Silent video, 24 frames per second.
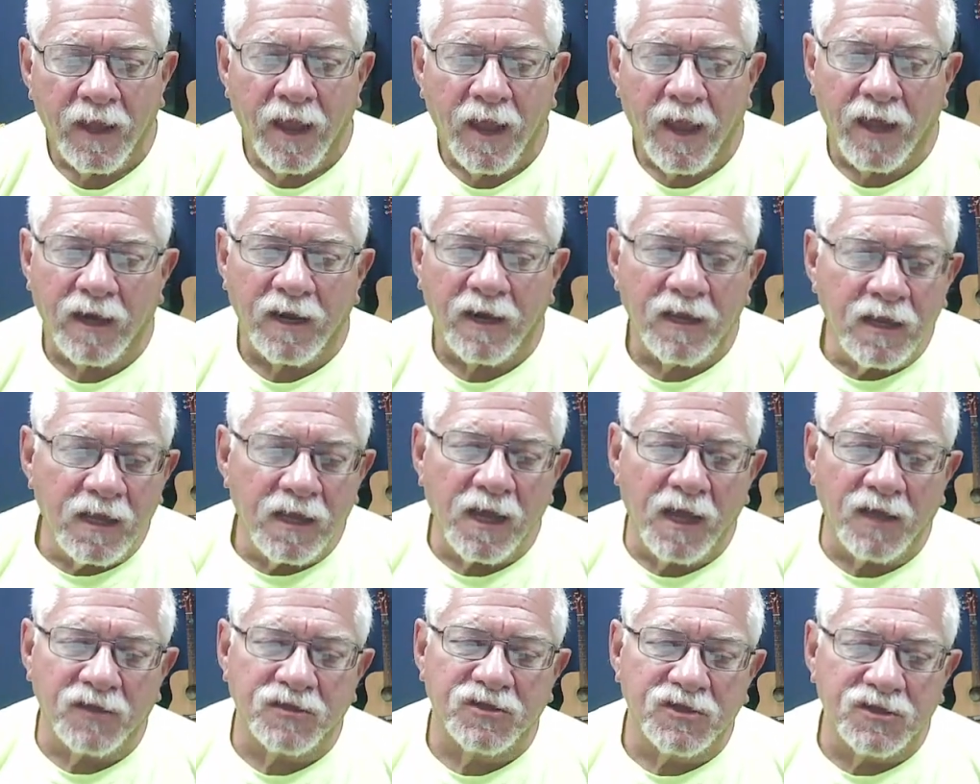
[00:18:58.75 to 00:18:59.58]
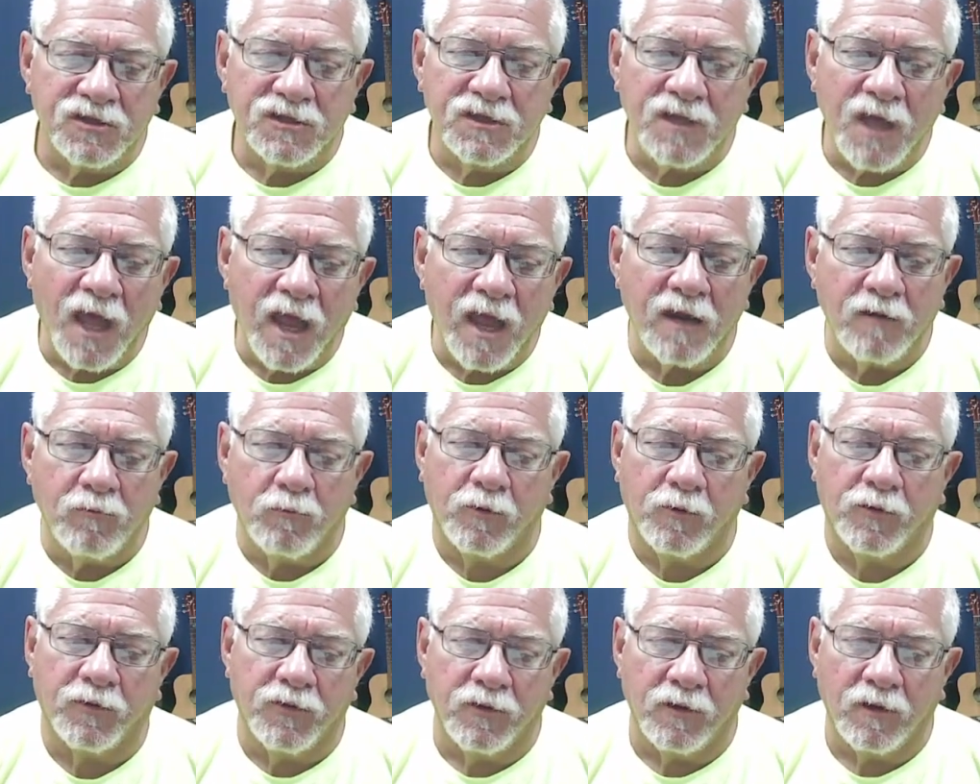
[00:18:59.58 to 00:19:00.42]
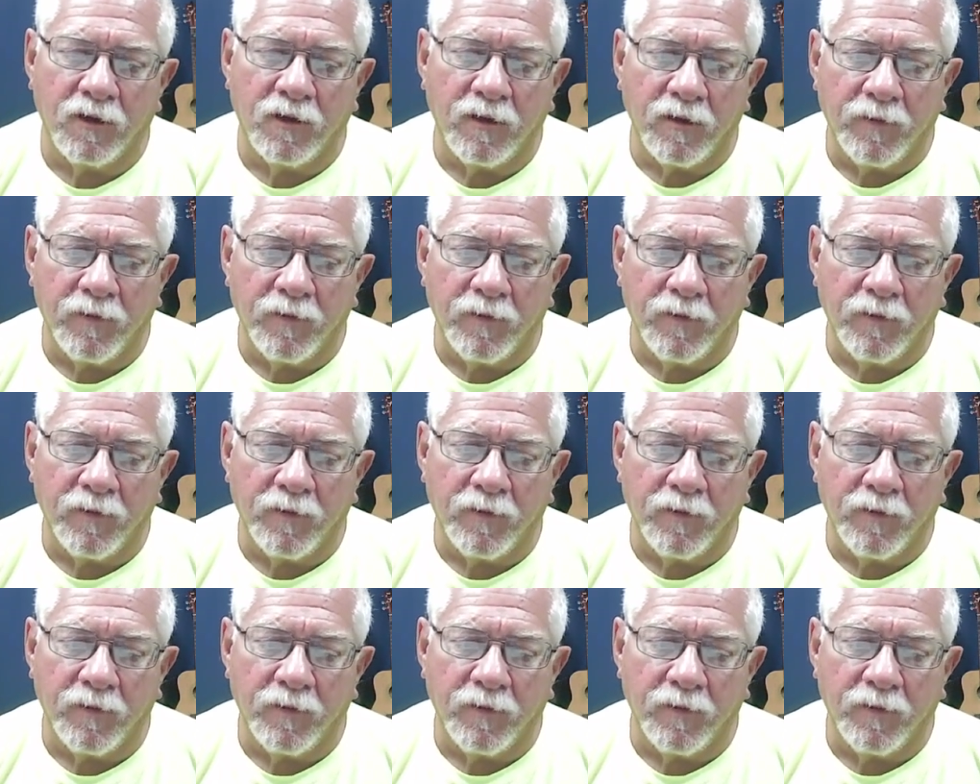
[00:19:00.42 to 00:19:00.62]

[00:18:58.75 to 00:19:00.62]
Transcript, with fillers: And he has stayed with him